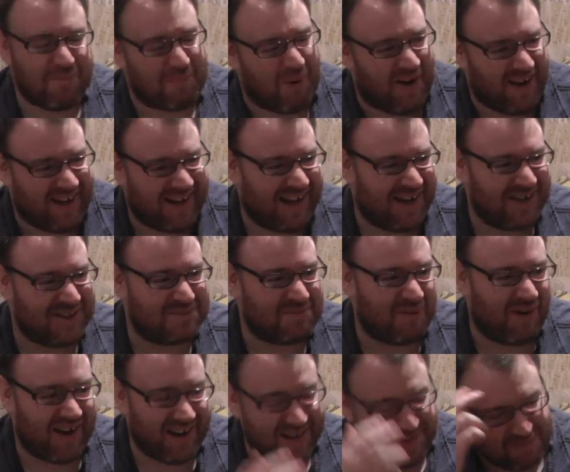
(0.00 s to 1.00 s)
motorbike goes
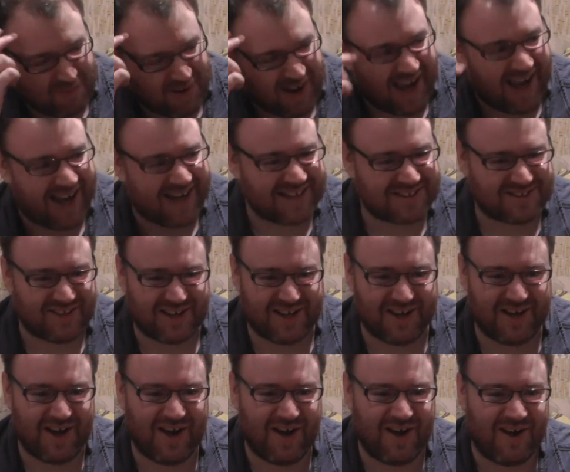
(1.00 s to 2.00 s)
by, and in my head it's like
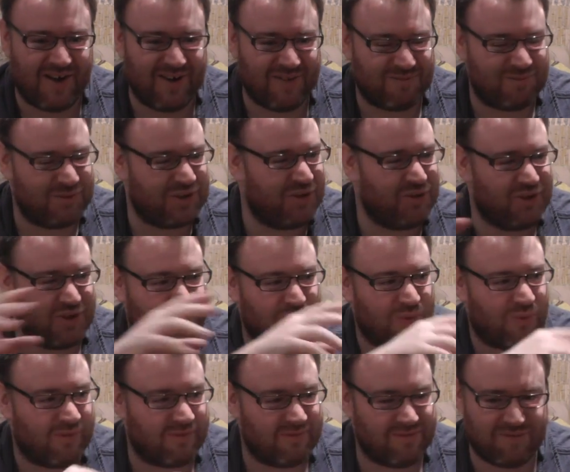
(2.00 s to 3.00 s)
a
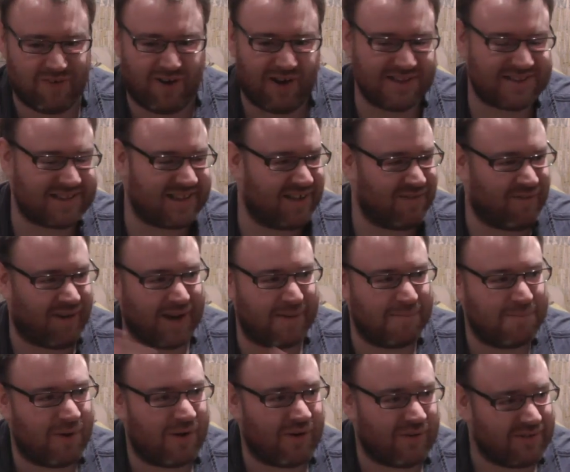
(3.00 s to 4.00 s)
unicorn farting a
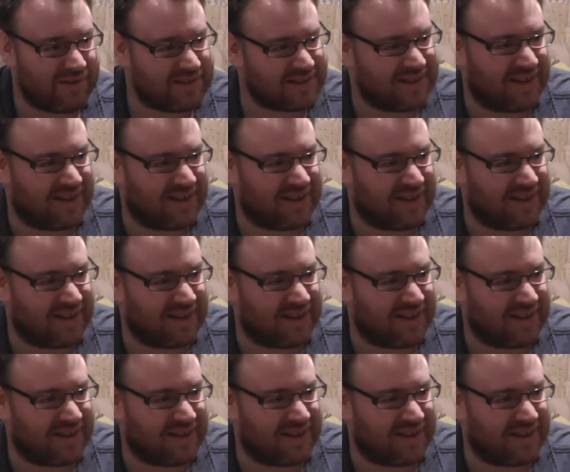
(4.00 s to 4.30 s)
rainbow as it